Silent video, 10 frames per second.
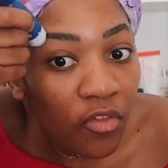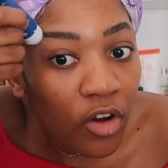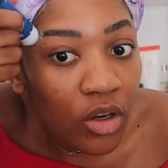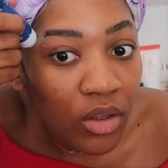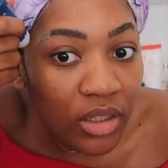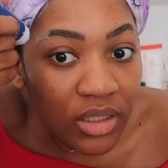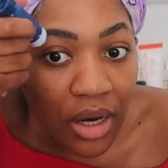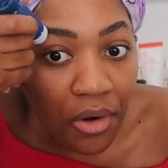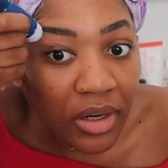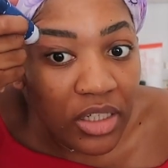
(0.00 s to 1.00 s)
follow the
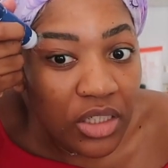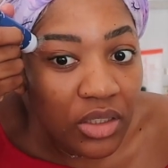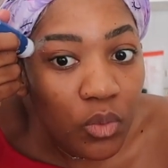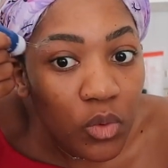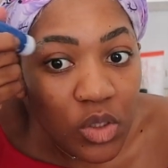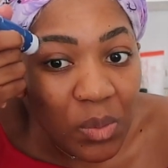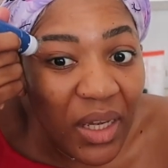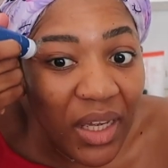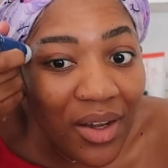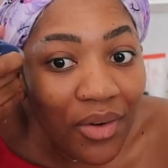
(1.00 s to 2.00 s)
direction in which
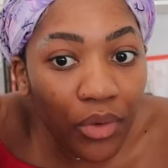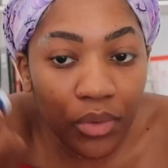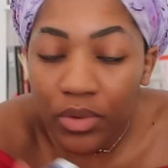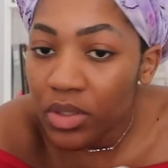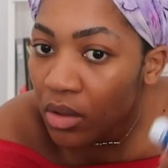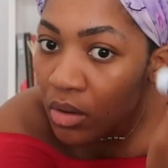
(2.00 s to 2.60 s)
my hair grows.